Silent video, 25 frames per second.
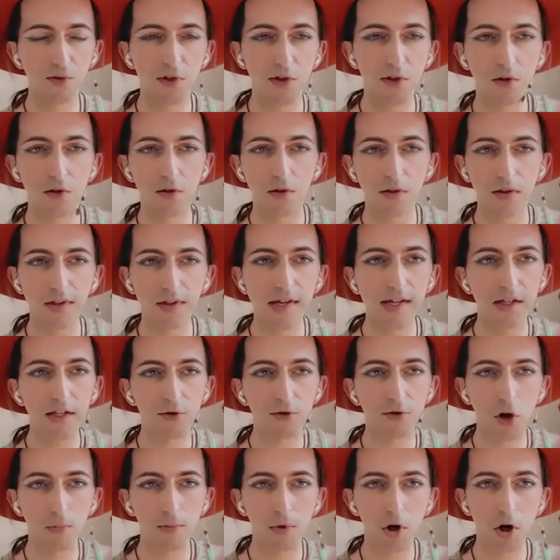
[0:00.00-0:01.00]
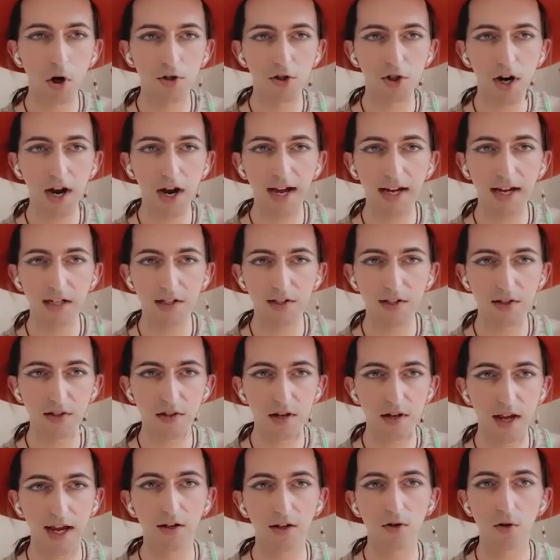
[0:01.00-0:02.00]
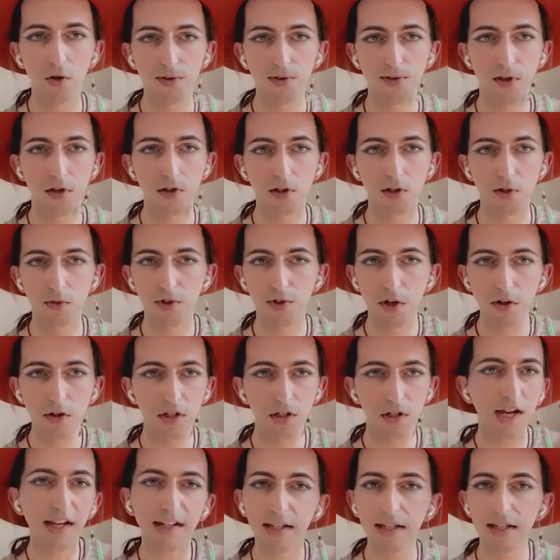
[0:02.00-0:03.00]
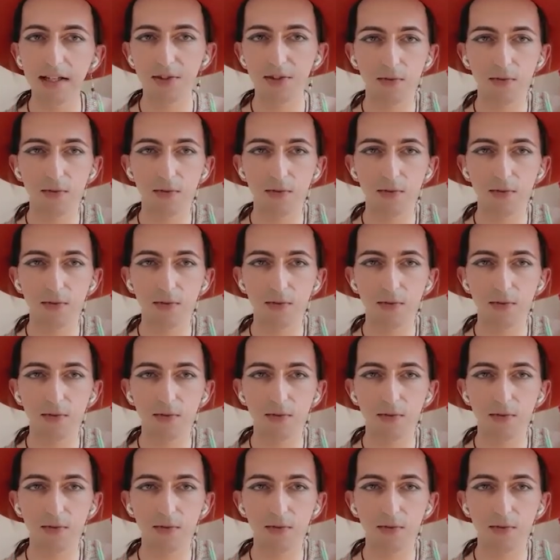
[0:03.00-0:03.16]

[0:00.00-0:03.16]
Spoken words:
to the drop contract and also to a token ID.